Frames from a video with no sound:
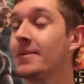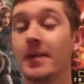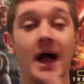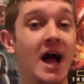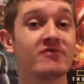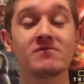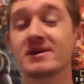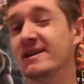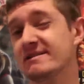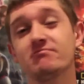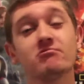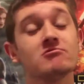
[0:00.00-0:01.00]
Now
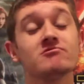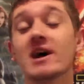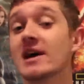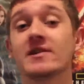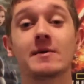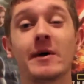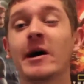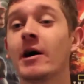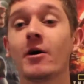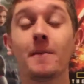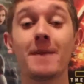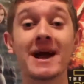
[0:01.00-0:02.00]
everybody's raving about
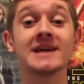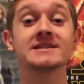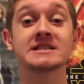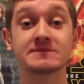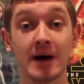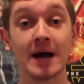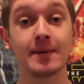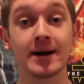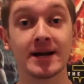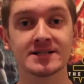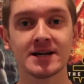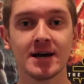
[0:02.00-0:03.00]
how amazing
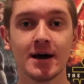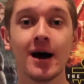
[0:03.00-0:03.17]
Spider-Man is,